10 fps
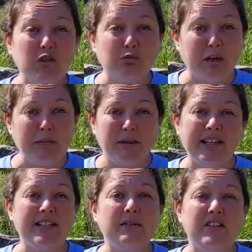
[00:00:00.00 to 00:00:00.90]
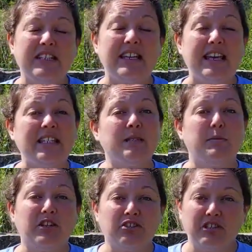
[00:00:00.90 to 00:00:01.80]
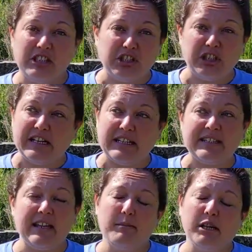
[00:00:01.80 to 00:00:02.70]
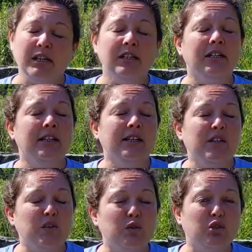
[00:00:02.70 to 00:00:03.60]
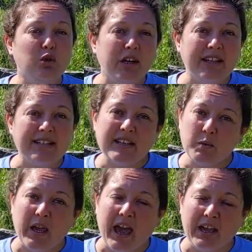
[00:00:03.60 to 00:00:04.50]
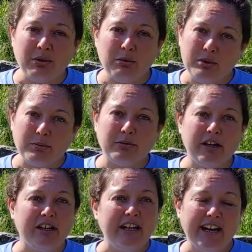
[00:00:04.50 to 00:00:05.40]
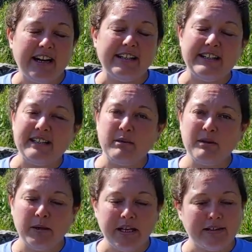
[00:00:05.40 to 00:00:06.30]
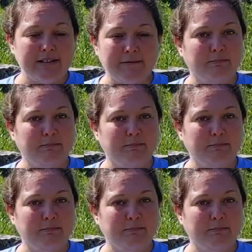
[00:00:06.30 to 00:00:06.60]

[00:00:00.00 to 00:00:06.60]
a great place to visit, especially during the summer. So join us as we hike through the prairie and ID some of the plants.